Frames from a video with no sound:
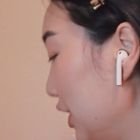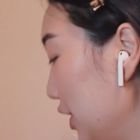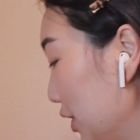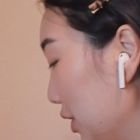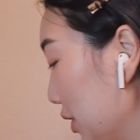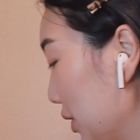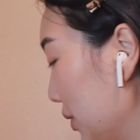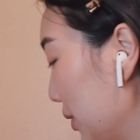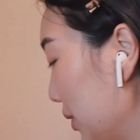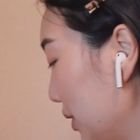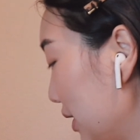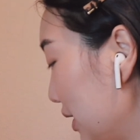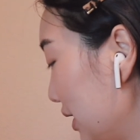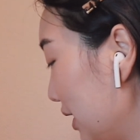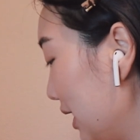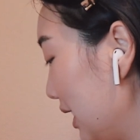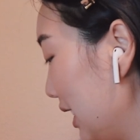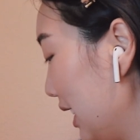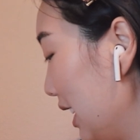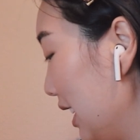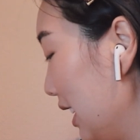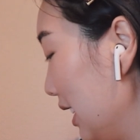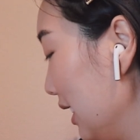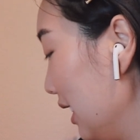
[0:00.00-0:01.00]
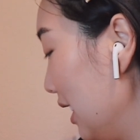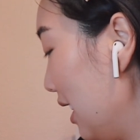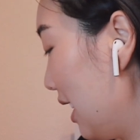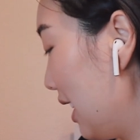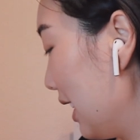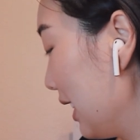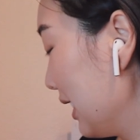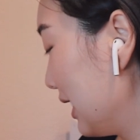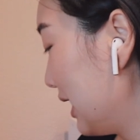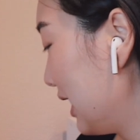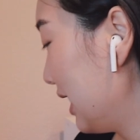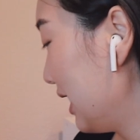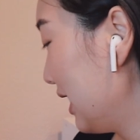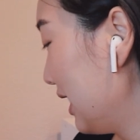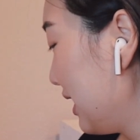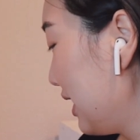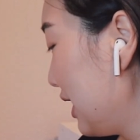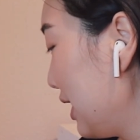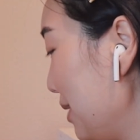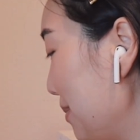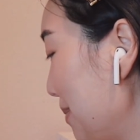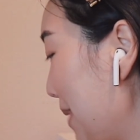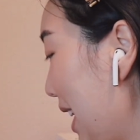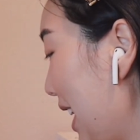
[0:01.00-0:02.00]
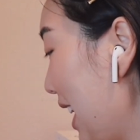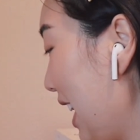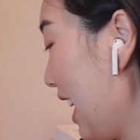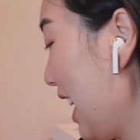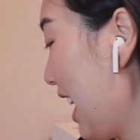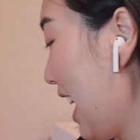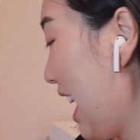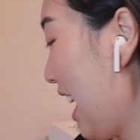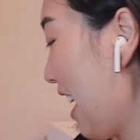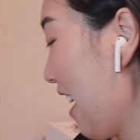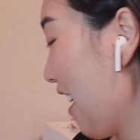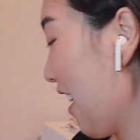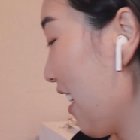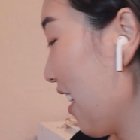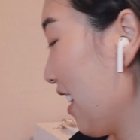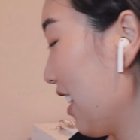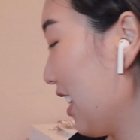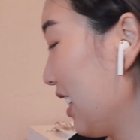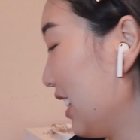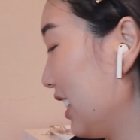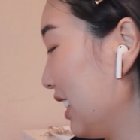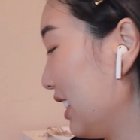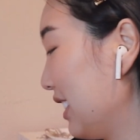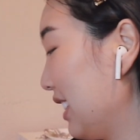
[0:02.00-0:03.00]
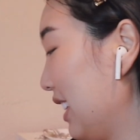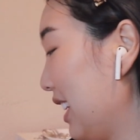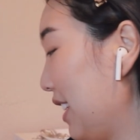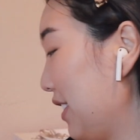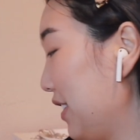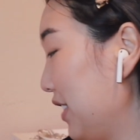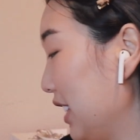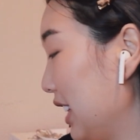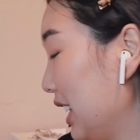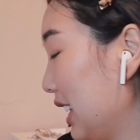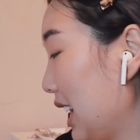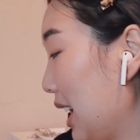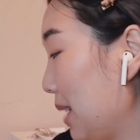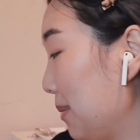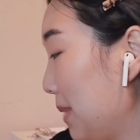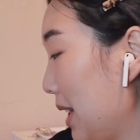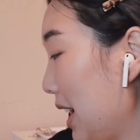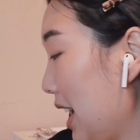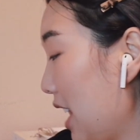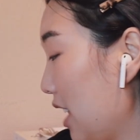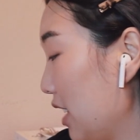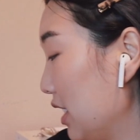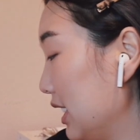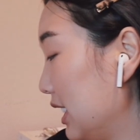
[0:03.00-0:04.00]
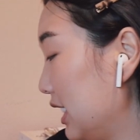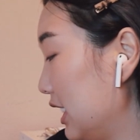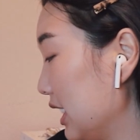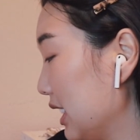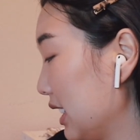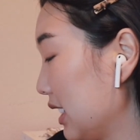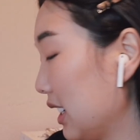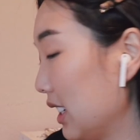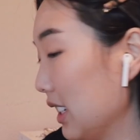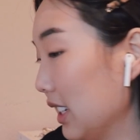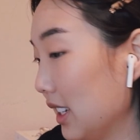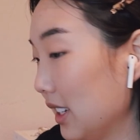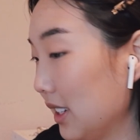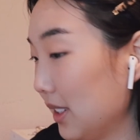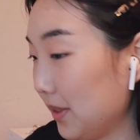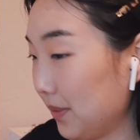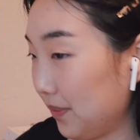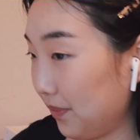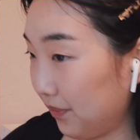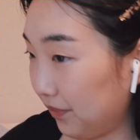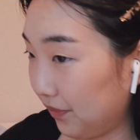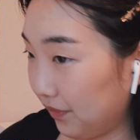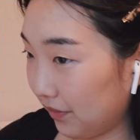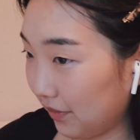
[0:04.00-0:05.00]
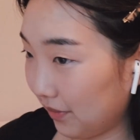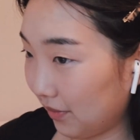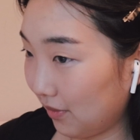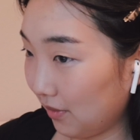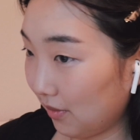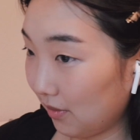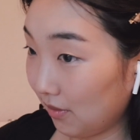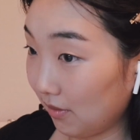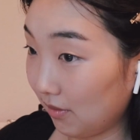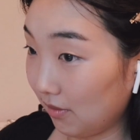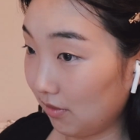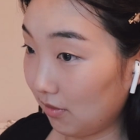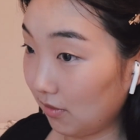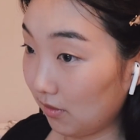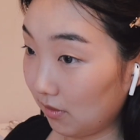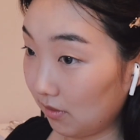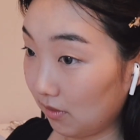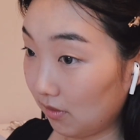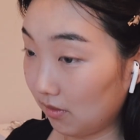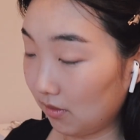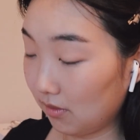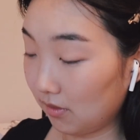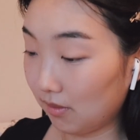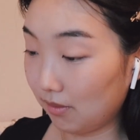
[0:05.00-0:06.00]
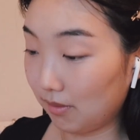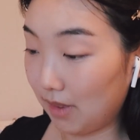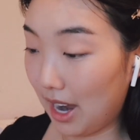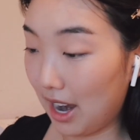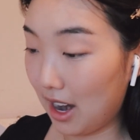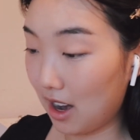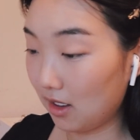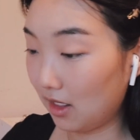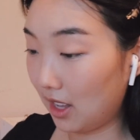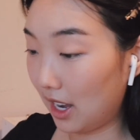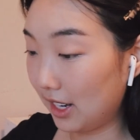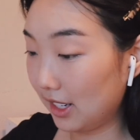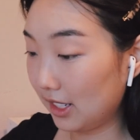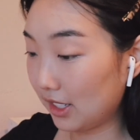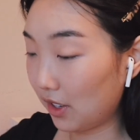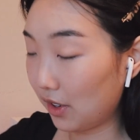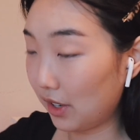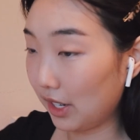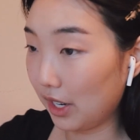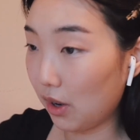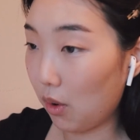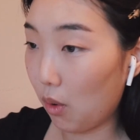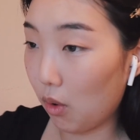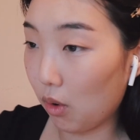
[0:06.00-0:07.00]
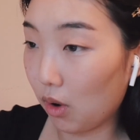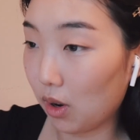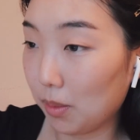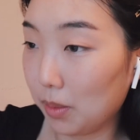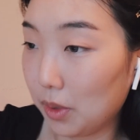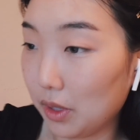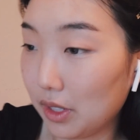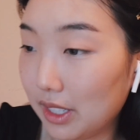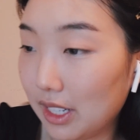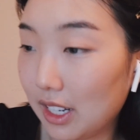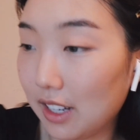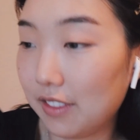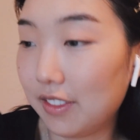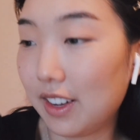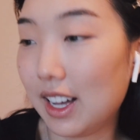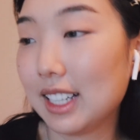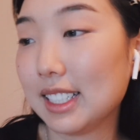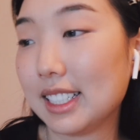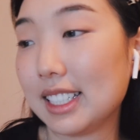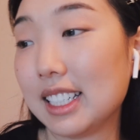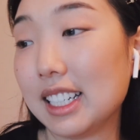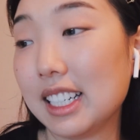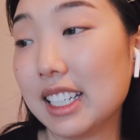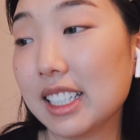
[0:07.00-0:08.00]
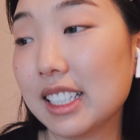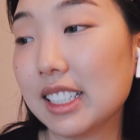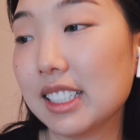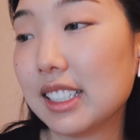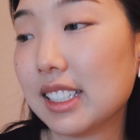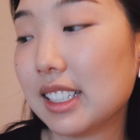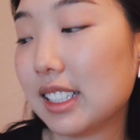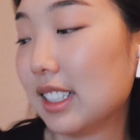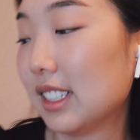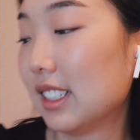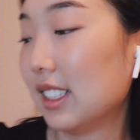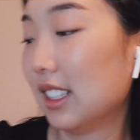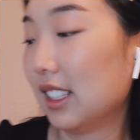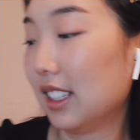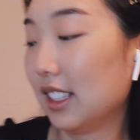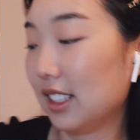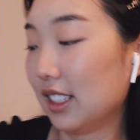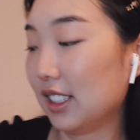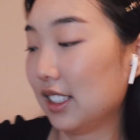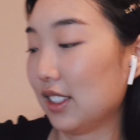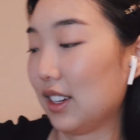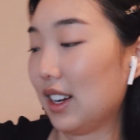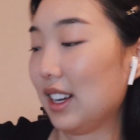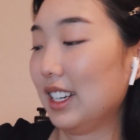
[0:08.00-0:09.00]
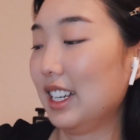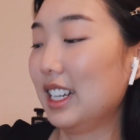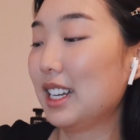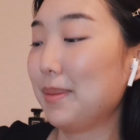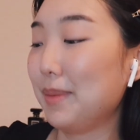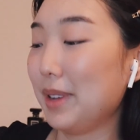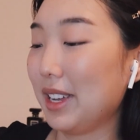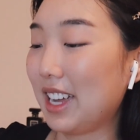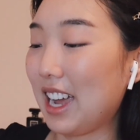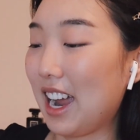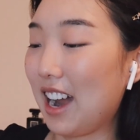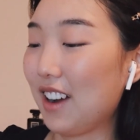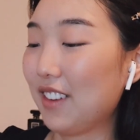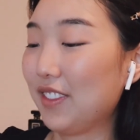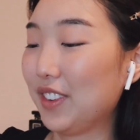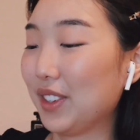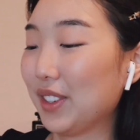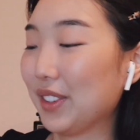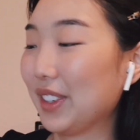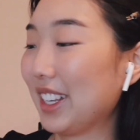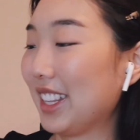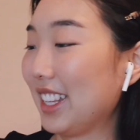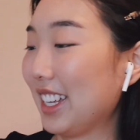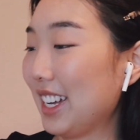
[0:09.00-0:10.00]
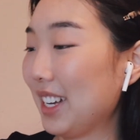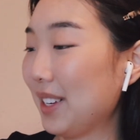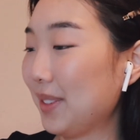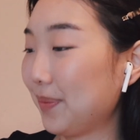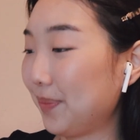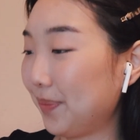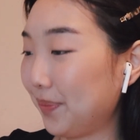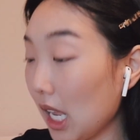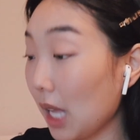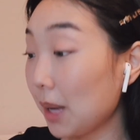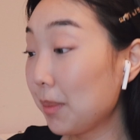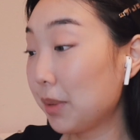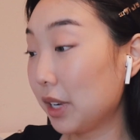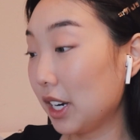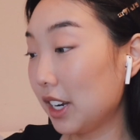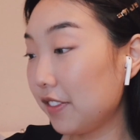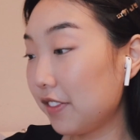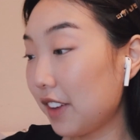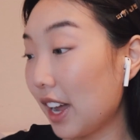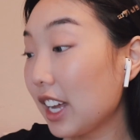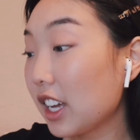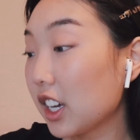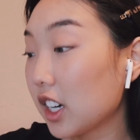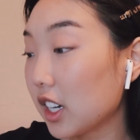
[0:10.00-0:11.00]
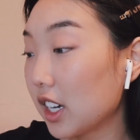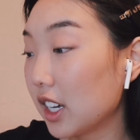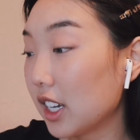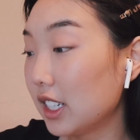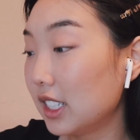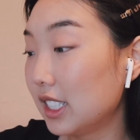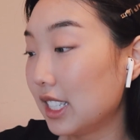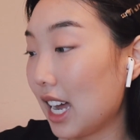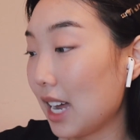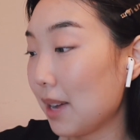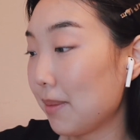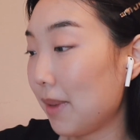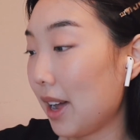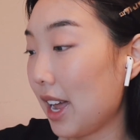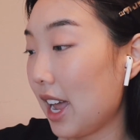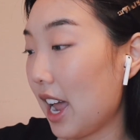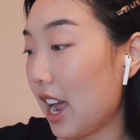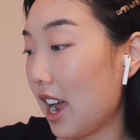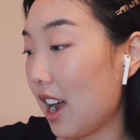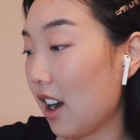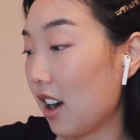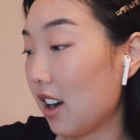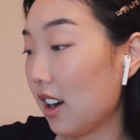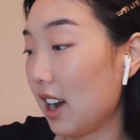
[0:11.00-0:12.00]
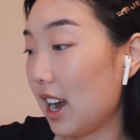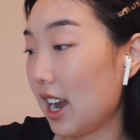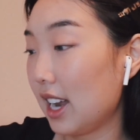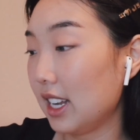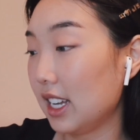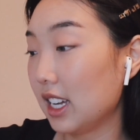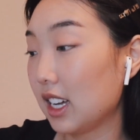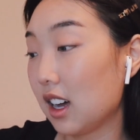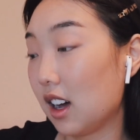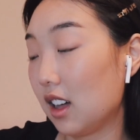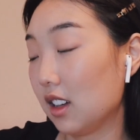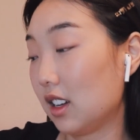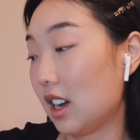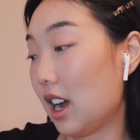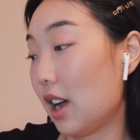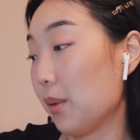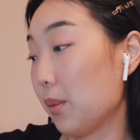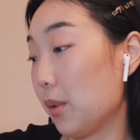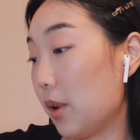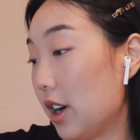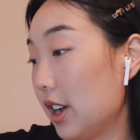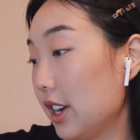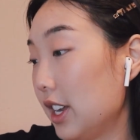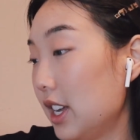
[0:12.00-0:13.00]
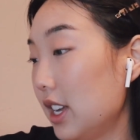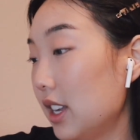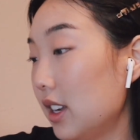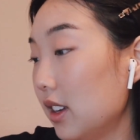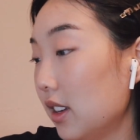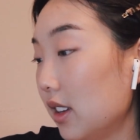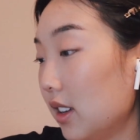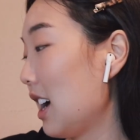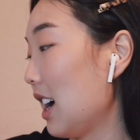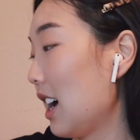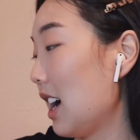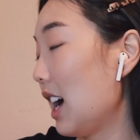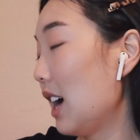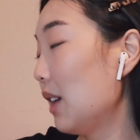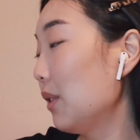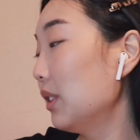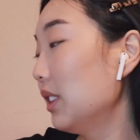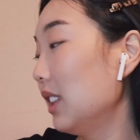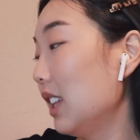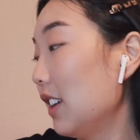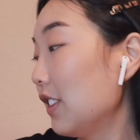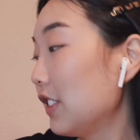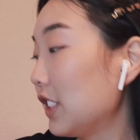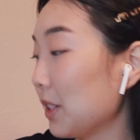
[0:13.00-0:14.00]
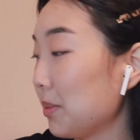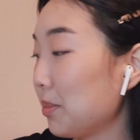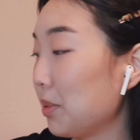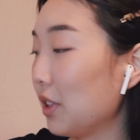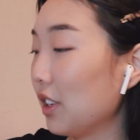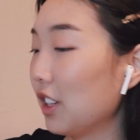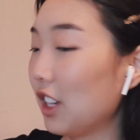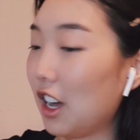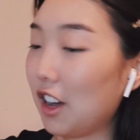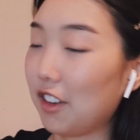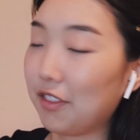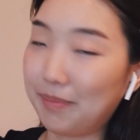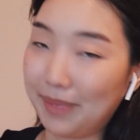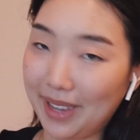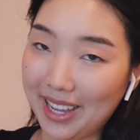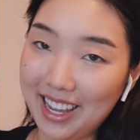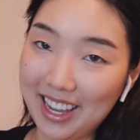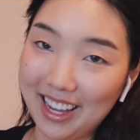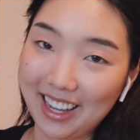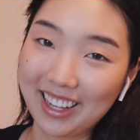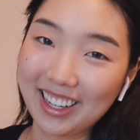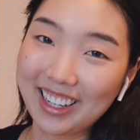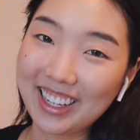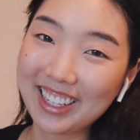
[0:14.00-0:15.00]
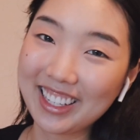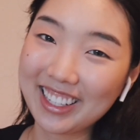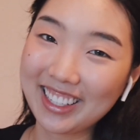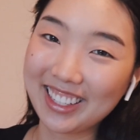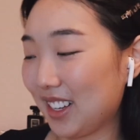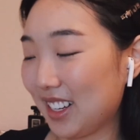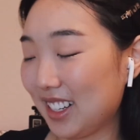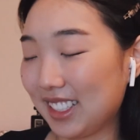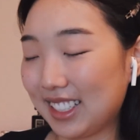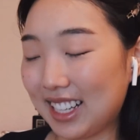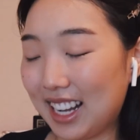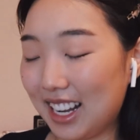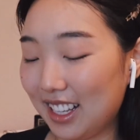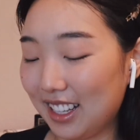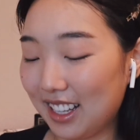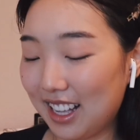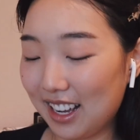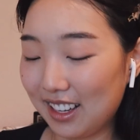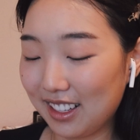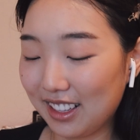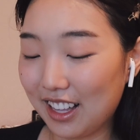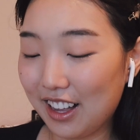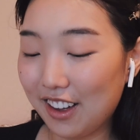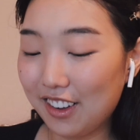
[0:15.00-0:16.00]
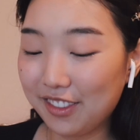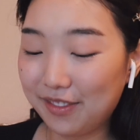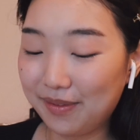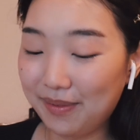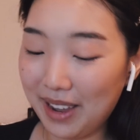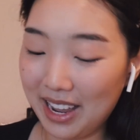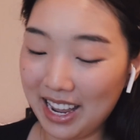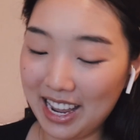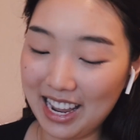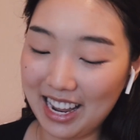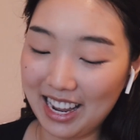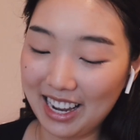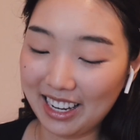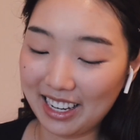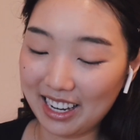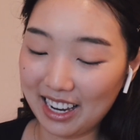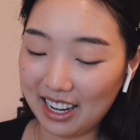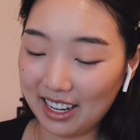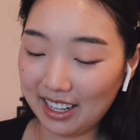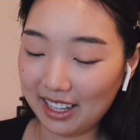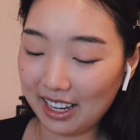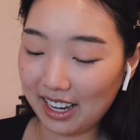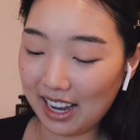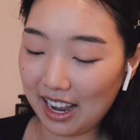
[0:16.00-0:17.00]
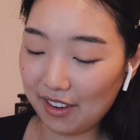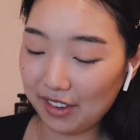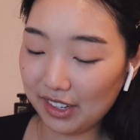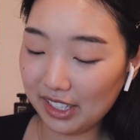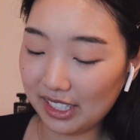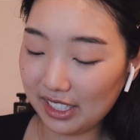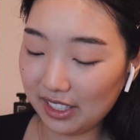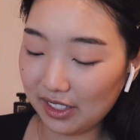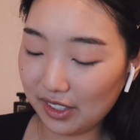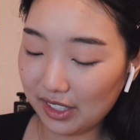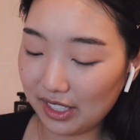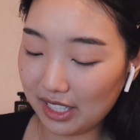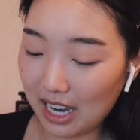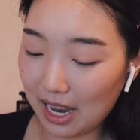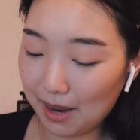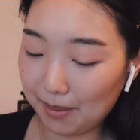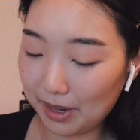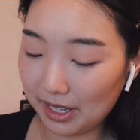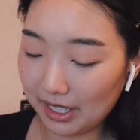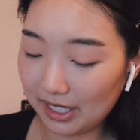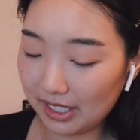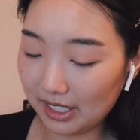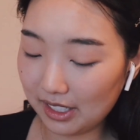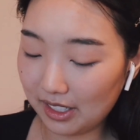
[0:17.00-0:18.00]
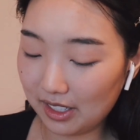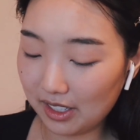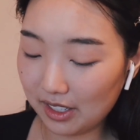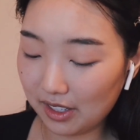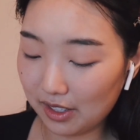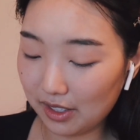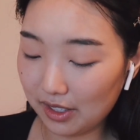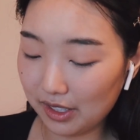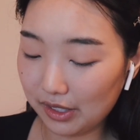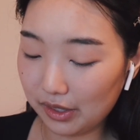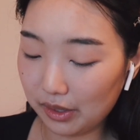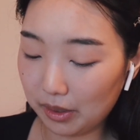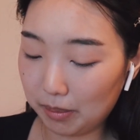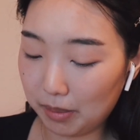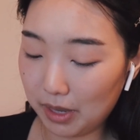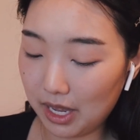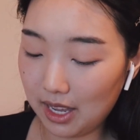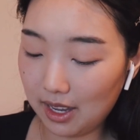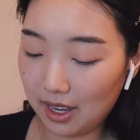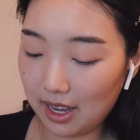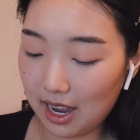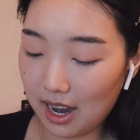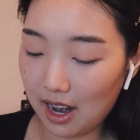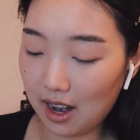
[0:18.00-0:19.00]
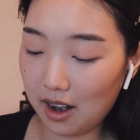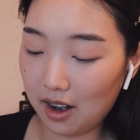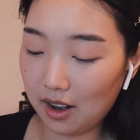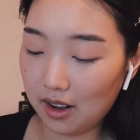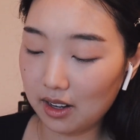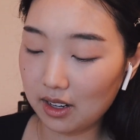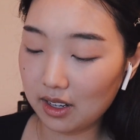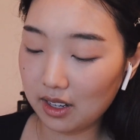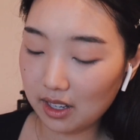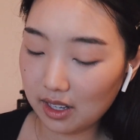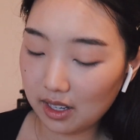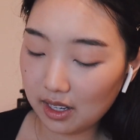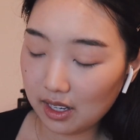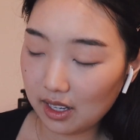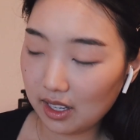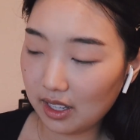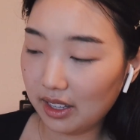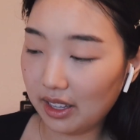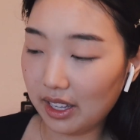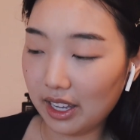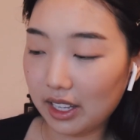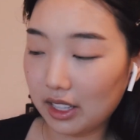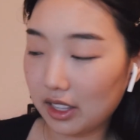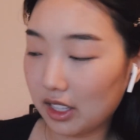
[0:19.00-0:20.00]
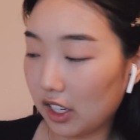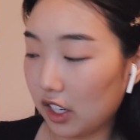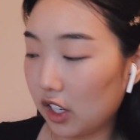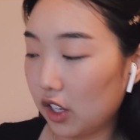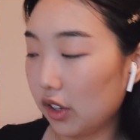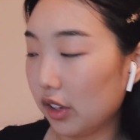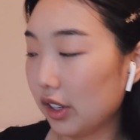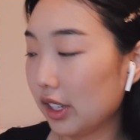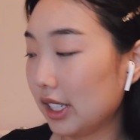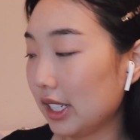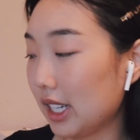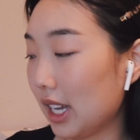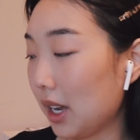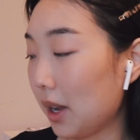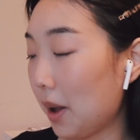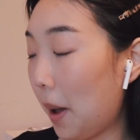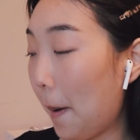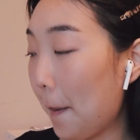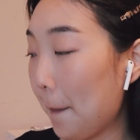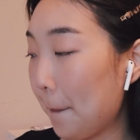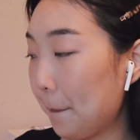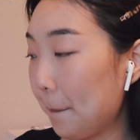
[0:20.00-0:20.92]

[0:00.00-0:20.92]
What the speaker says: do a lot to my hair. I feel like my hair is just gonna... My hairline's already horrible enough as it is, so I need to be careful with it. But if I could dye my hair any color I wanted, I would love to pull off pink. Cause I love pink, and like every single time I saw girls with pink hair, like the cutest like